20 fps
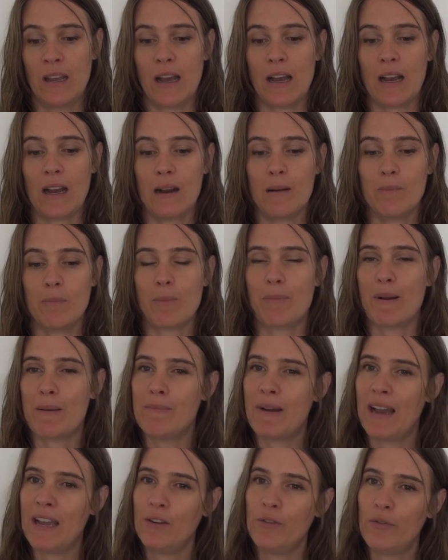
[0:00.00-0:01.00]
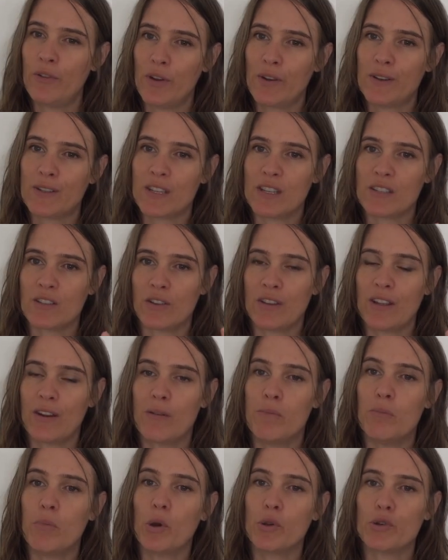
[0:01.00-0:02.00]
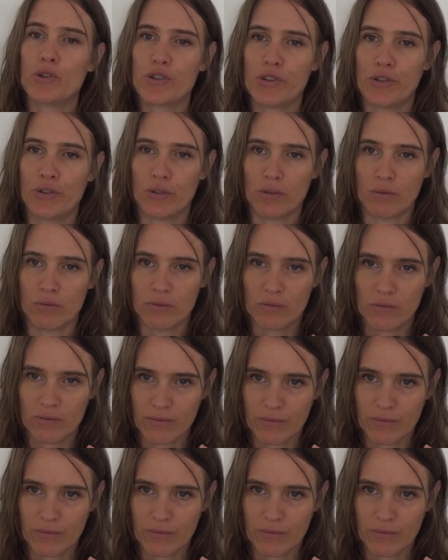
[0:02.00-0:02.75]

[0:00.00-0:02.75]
But my main focus is on their emotional